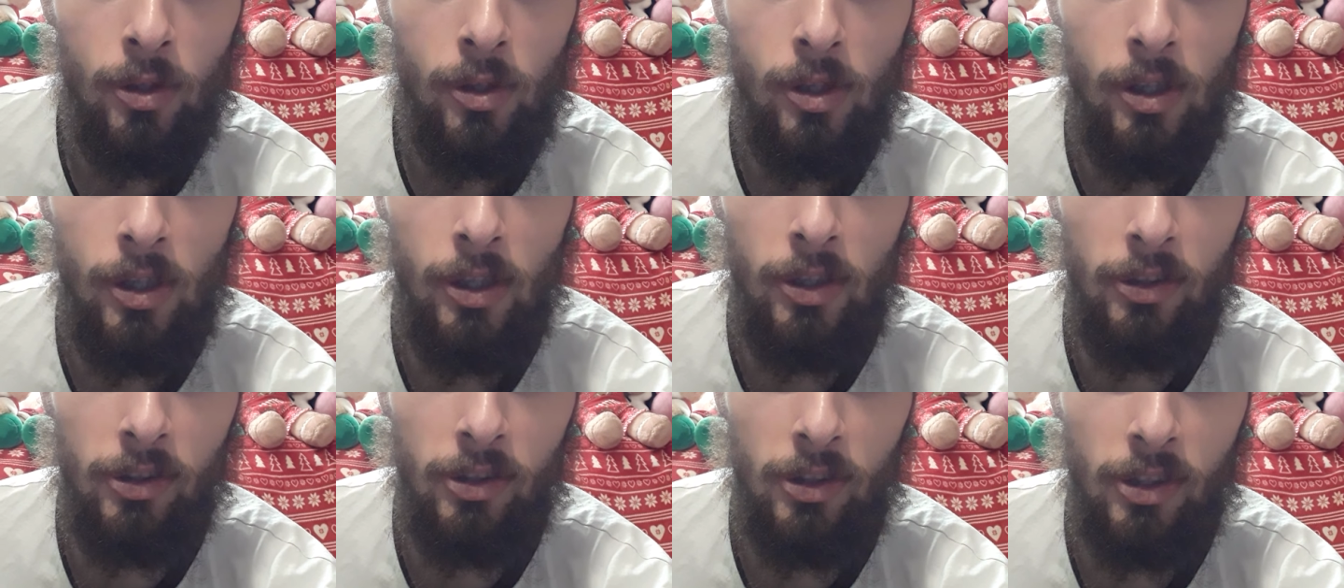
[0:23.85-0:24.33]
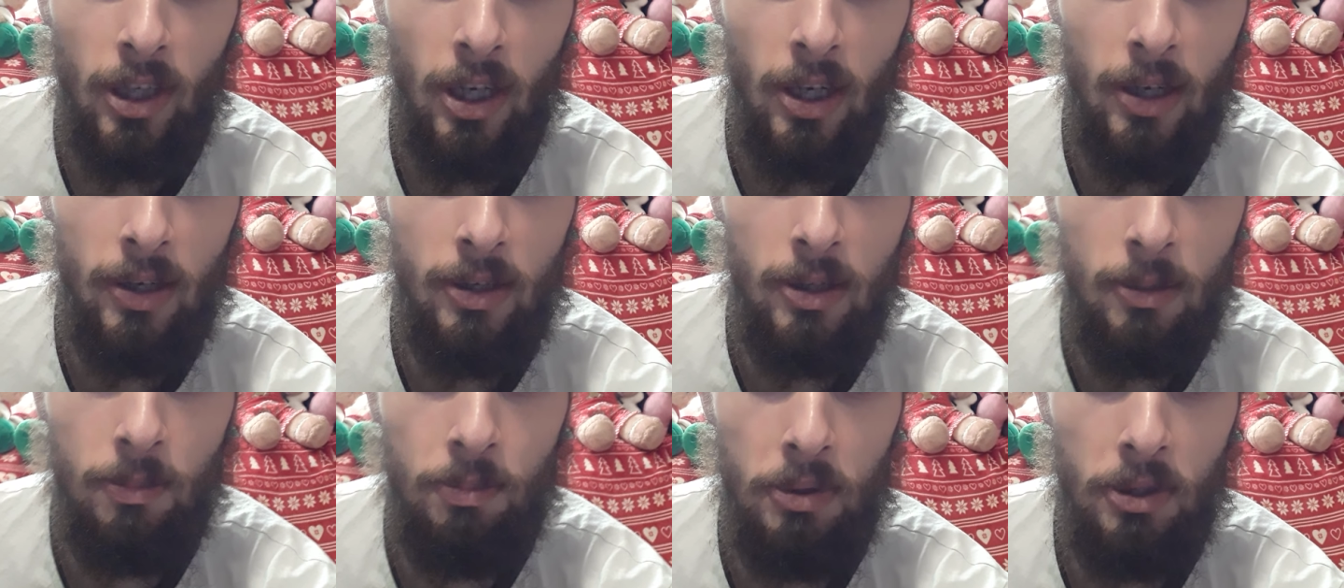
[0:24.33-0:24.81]
It's
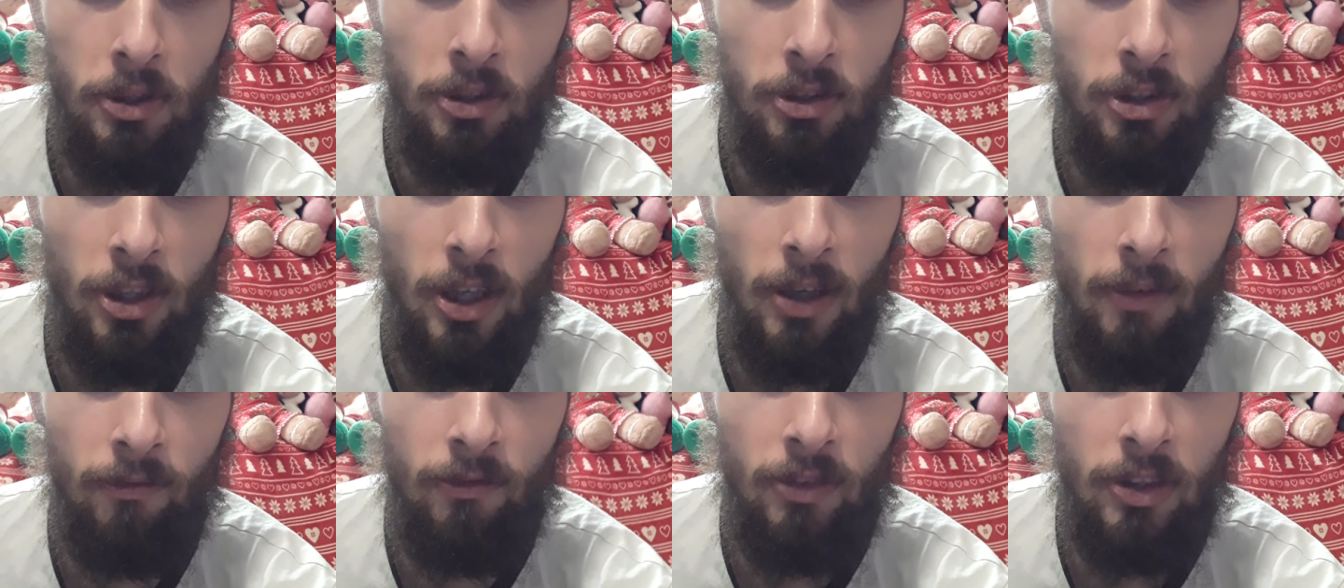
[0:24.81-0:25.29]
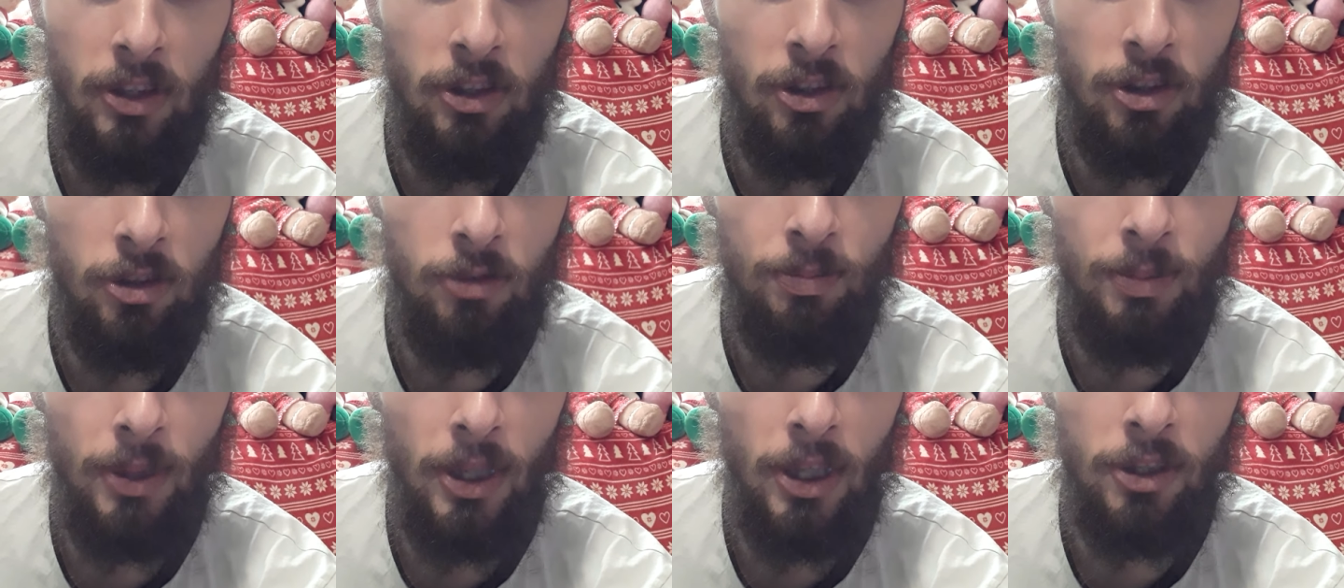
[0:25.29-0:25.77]
going to be something
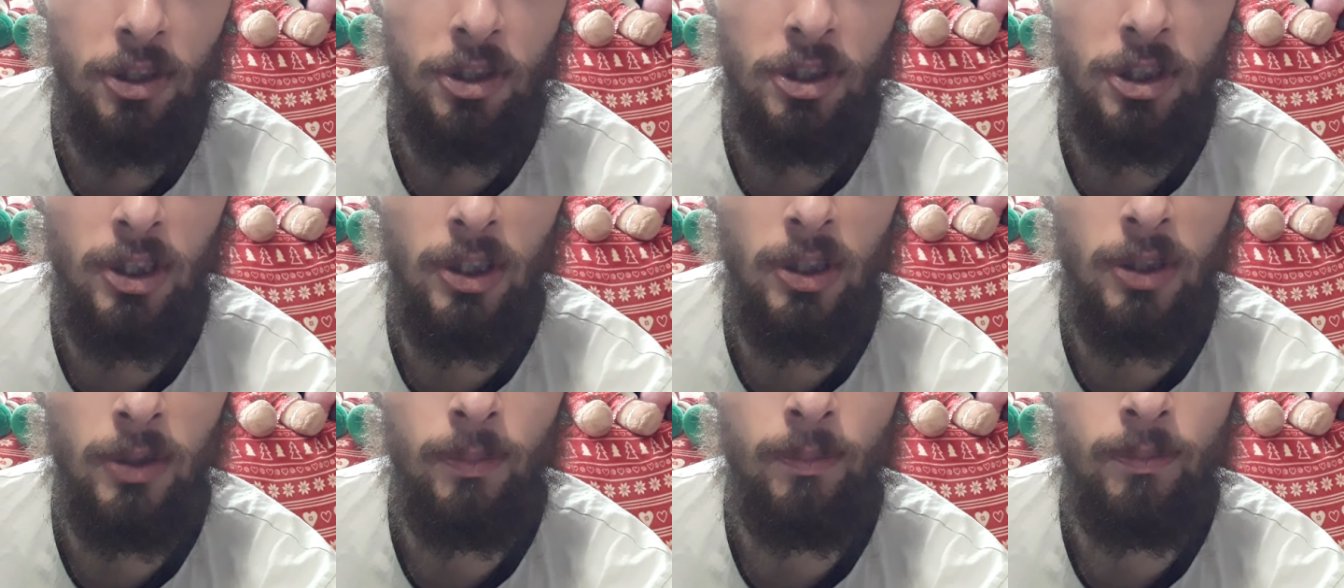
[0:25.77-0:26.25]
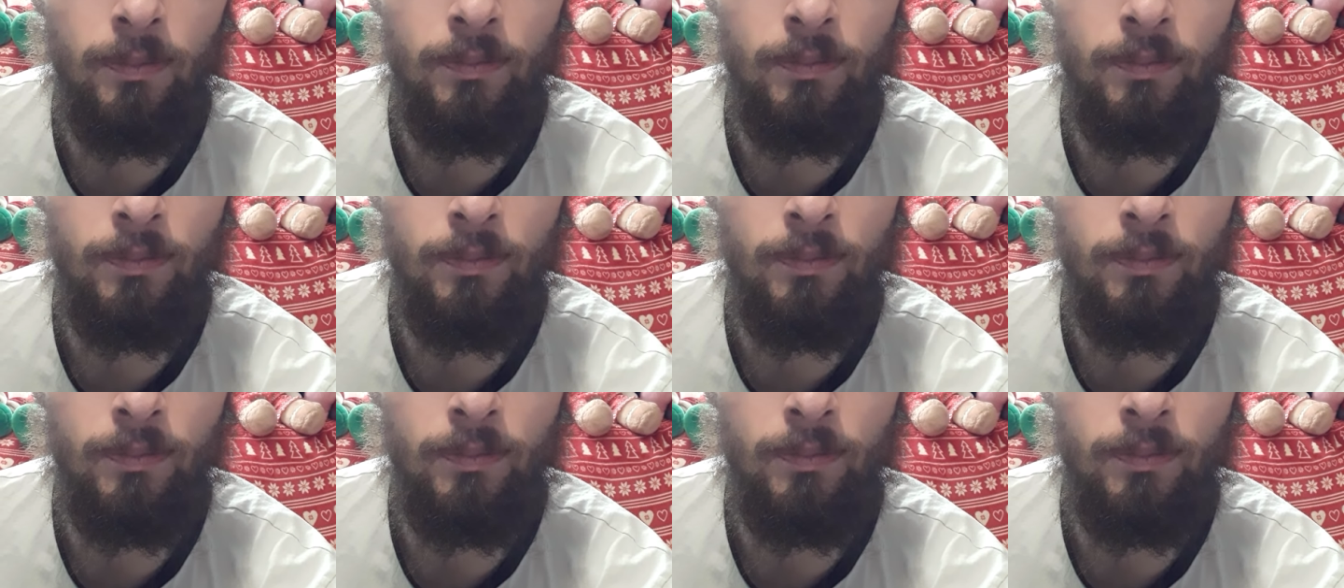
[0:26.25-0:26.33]
special.